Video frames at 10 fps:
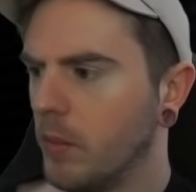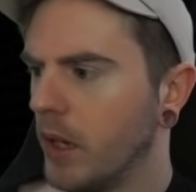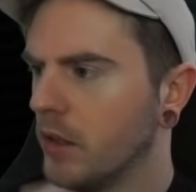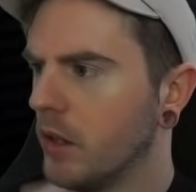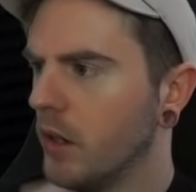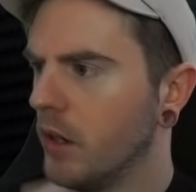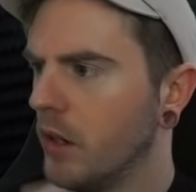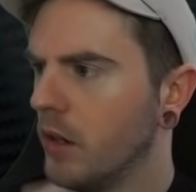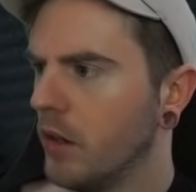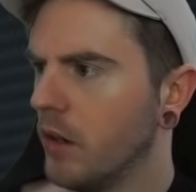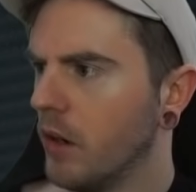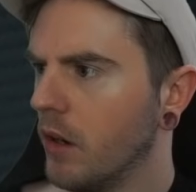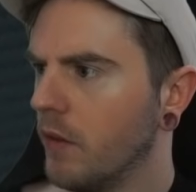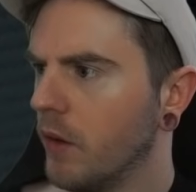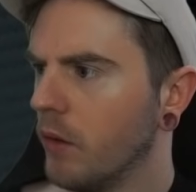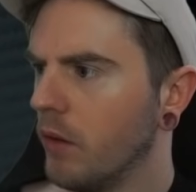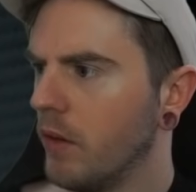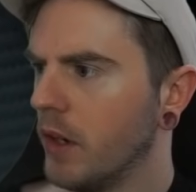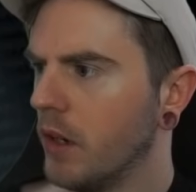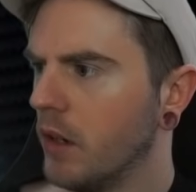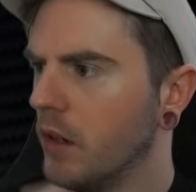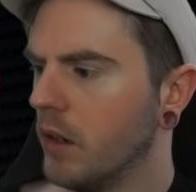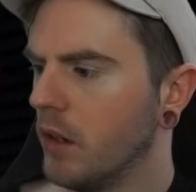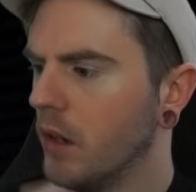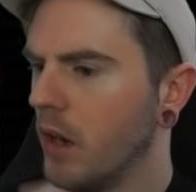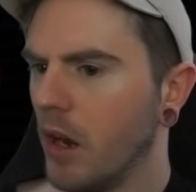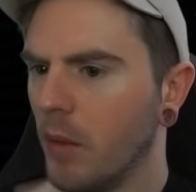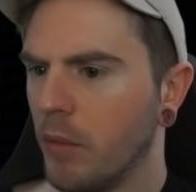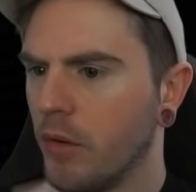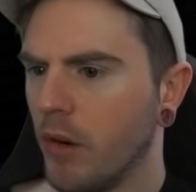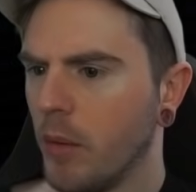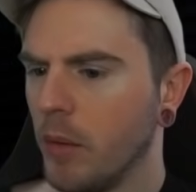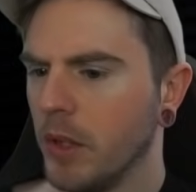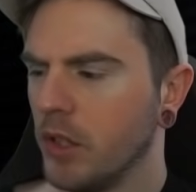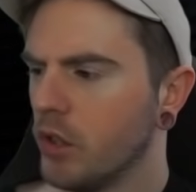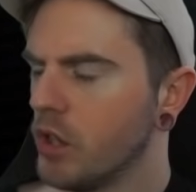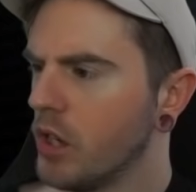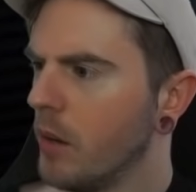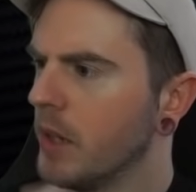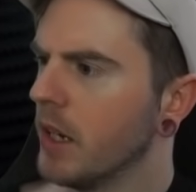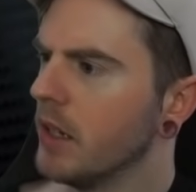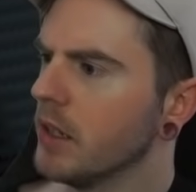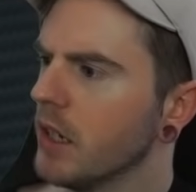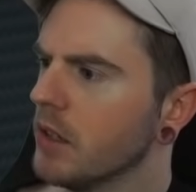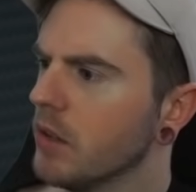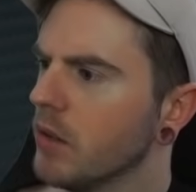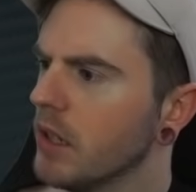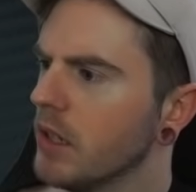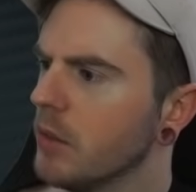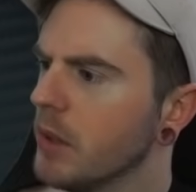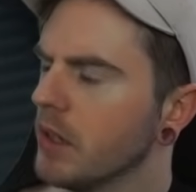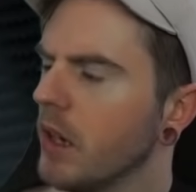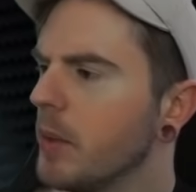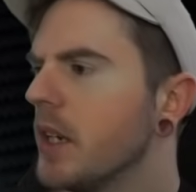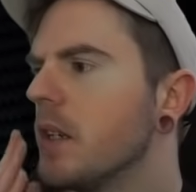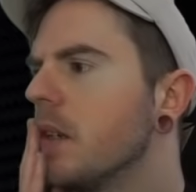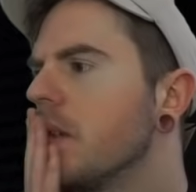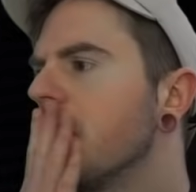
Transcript: That turn and fold river. Probably just jamming ace king suited against a big, am I?